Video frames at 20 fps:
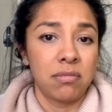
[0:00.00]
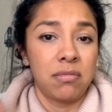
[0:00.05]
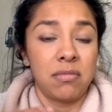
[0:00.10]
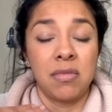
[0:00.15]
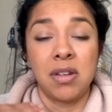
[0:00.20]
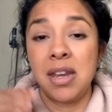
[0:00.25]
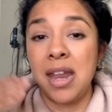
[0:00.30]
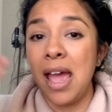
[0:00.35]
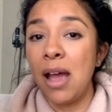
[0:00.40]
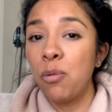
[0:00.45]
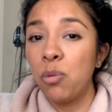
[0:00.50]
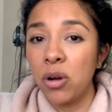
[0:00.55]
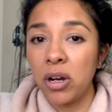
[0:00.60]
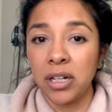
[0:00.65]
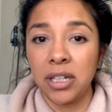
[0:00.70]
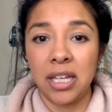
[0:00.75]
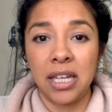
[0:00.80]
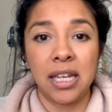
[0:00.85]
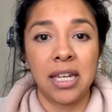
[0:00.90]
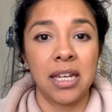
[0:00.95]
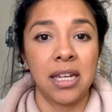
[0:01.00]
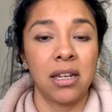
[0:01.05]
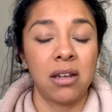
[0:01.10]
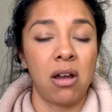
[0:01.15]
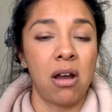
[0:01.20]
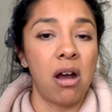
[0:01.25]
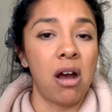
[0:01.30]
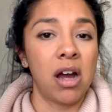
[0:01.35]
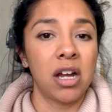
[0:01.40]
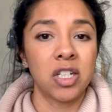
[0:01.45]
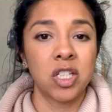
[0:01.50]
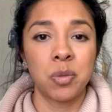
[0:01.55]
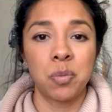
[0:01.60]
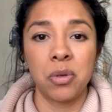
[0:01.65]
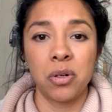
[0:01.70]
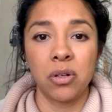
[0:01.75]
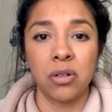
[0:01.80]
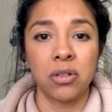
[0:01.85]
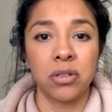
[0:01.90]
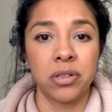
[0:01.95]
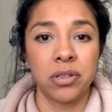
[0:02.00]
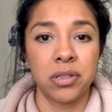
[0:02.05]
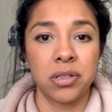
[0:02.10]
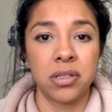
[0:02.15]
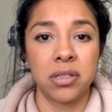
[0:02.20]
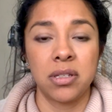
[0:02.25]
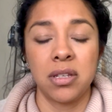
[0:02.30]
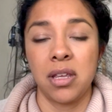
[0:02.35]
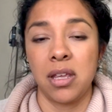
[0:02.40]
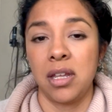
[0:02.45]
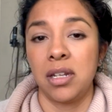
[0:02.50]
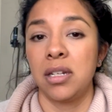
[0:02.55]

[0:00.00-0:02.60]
networking, hospitals,